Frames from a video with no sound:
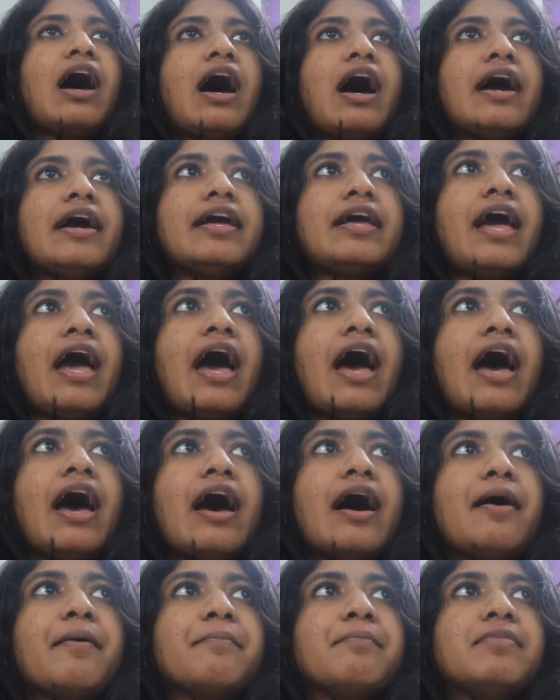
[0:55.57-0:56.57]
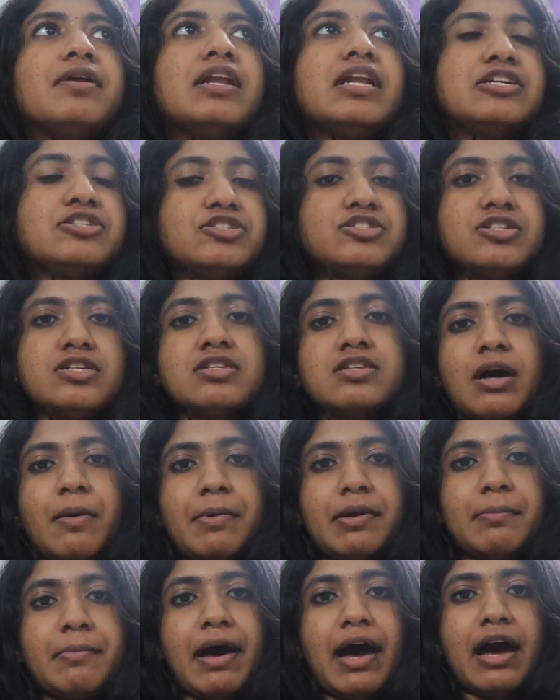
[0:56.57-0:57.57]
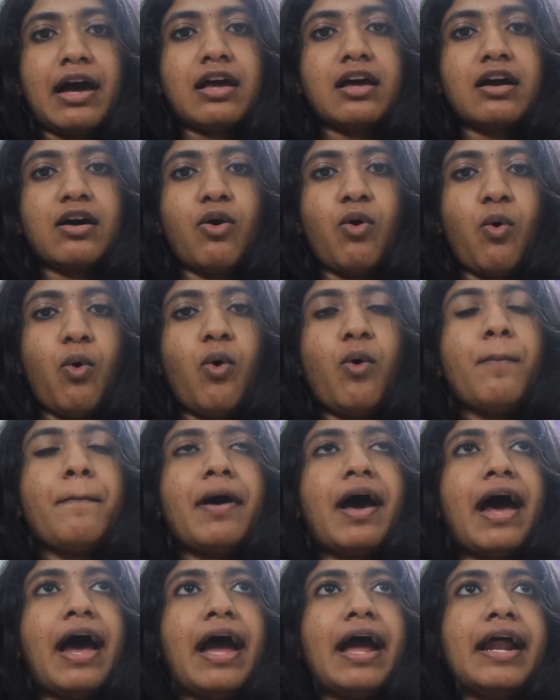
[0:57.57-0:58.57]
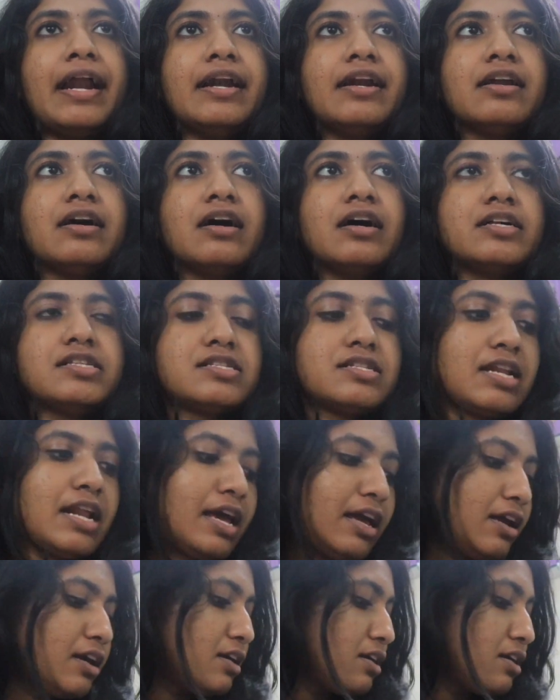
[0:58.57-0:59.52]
I am legit just coming back home and it's like